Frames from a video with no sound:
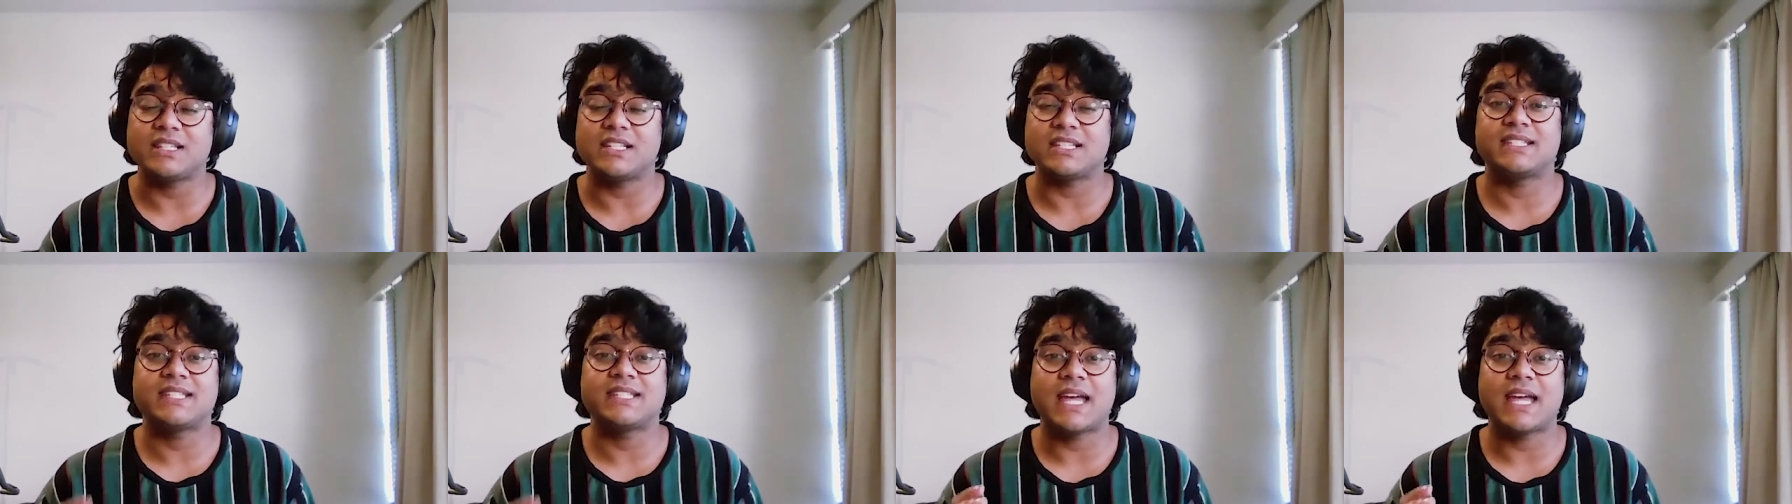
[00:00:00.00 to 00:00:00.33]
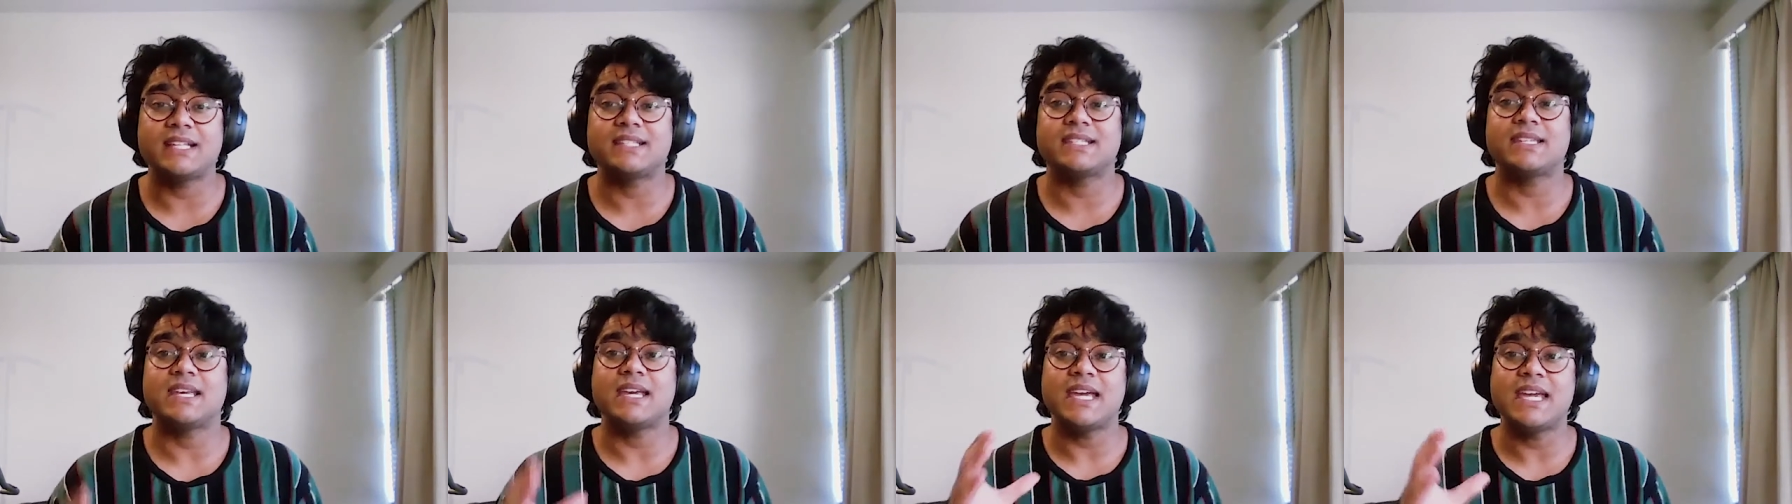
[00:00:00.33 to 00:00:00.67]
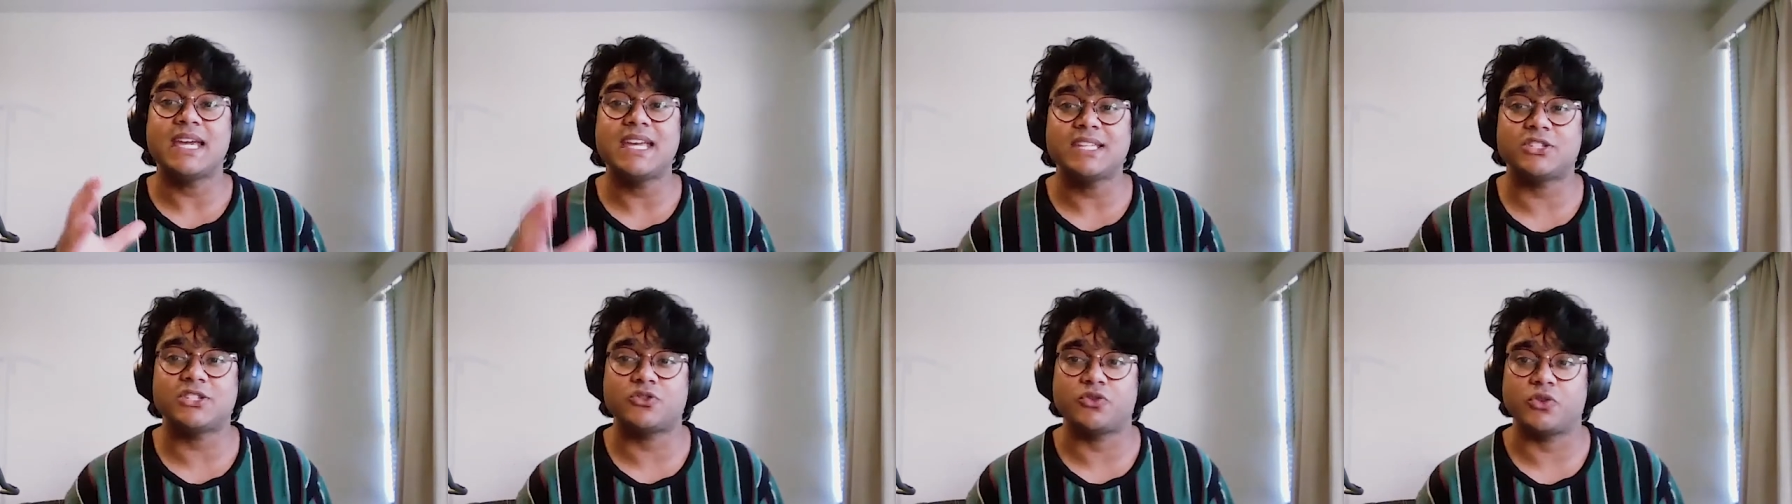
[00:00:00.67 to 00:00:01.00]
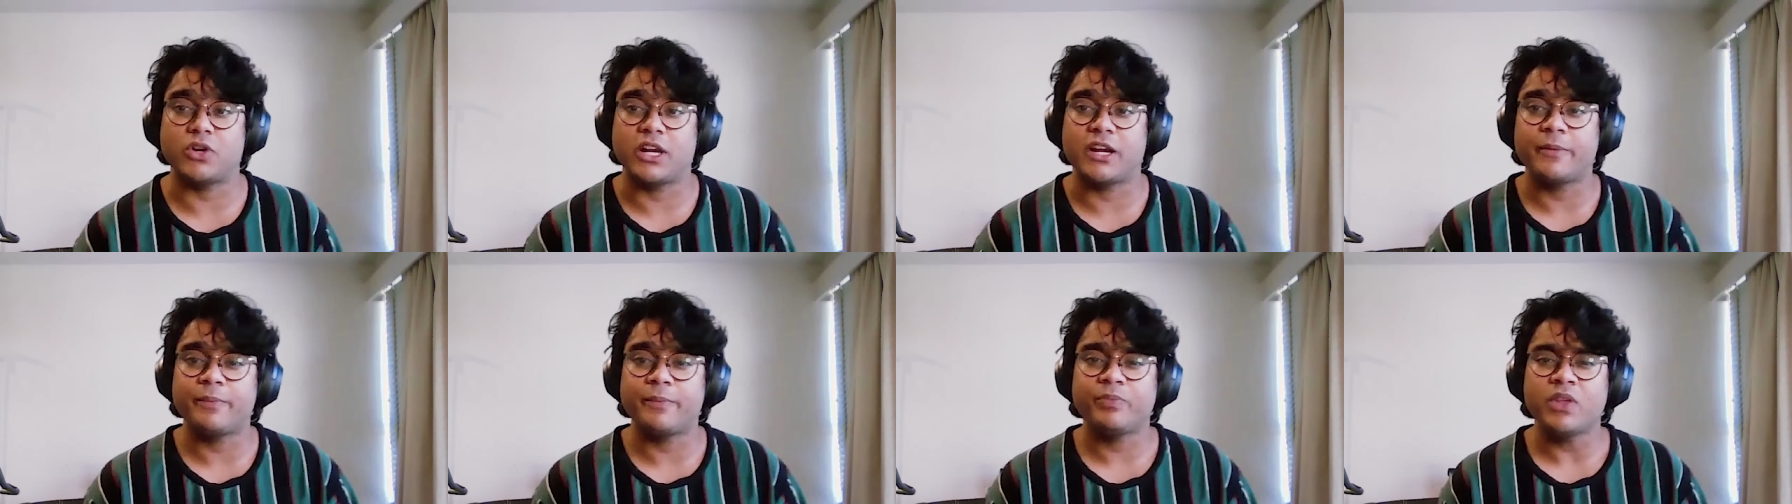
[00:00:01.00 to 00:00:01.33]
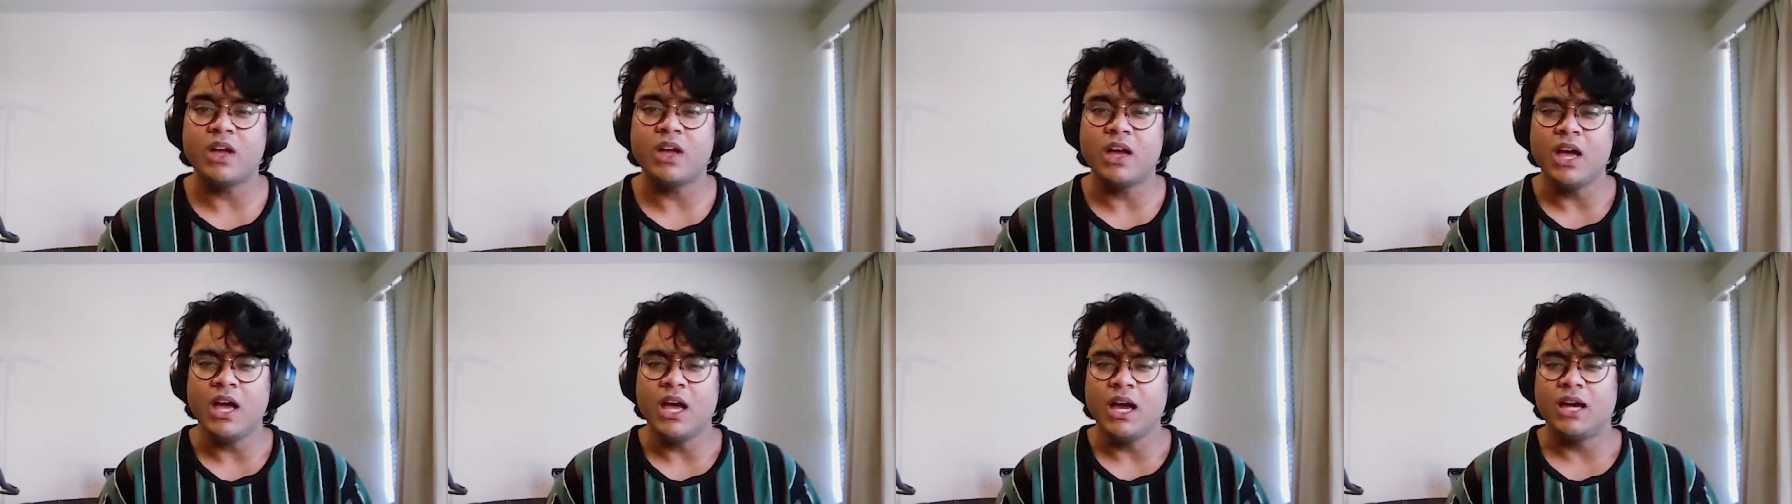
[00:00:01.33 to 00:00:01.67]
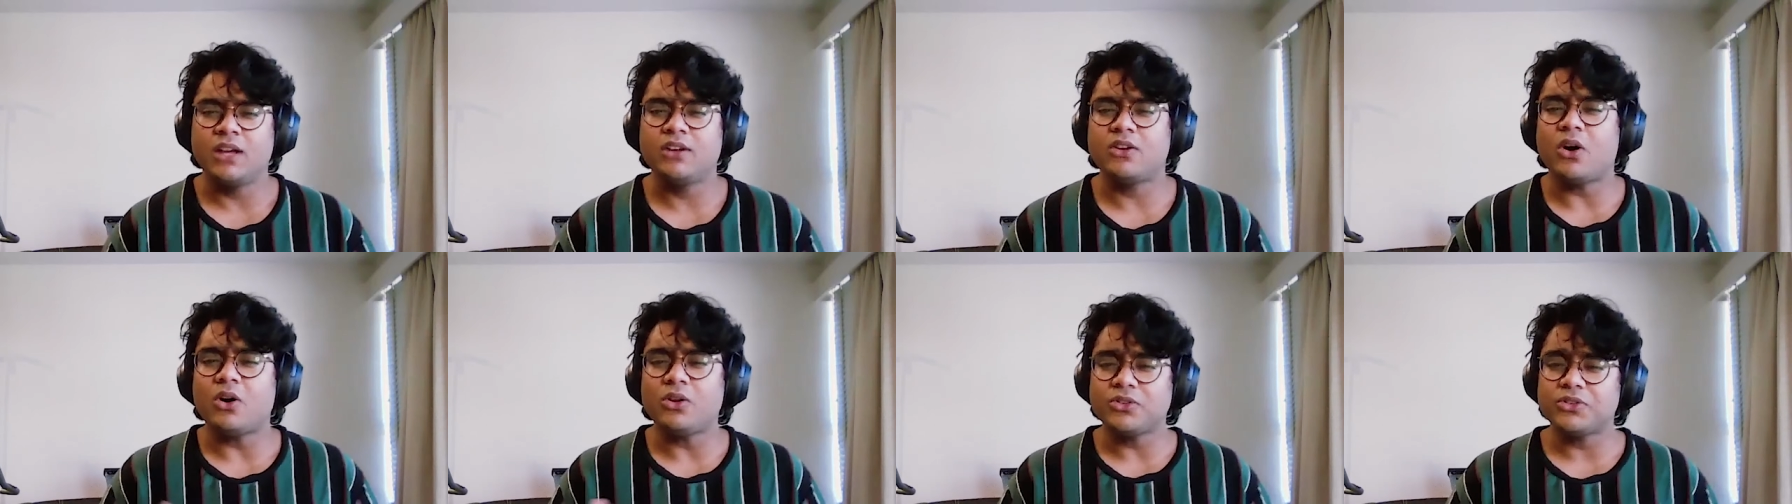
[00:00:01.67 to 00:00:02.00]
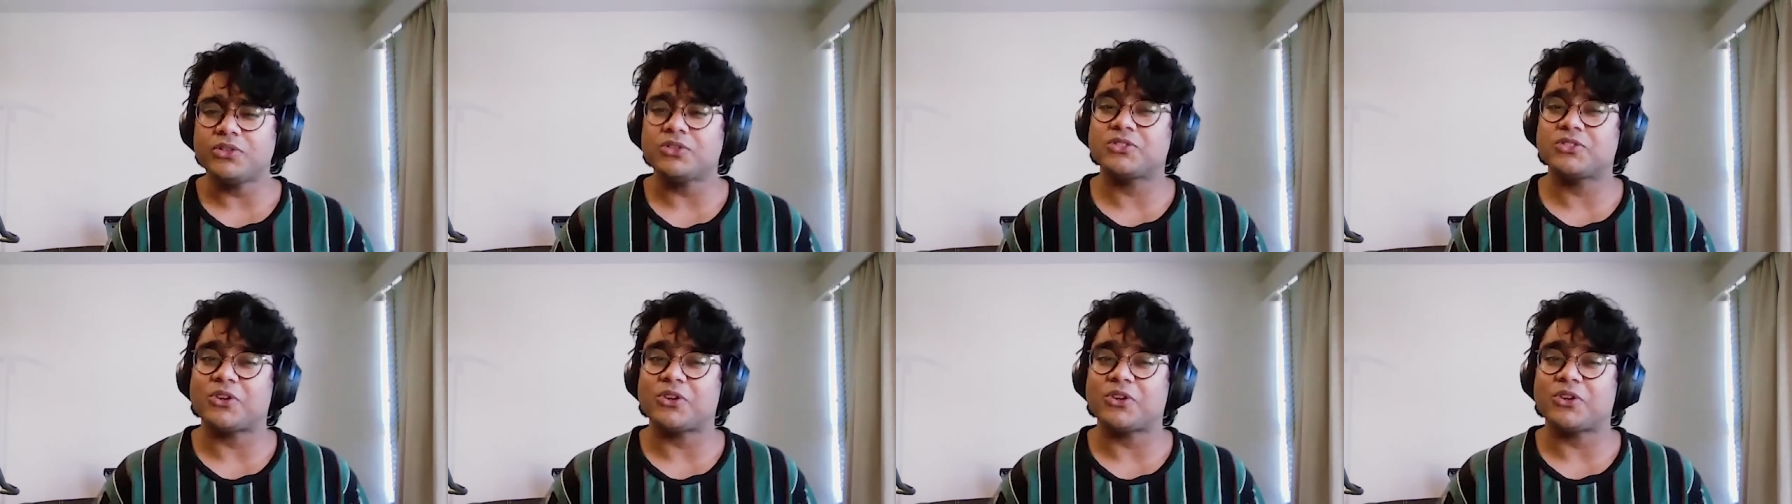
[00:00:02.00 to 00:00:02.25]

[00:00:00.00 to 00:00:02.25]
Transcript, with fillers: the state's history. It also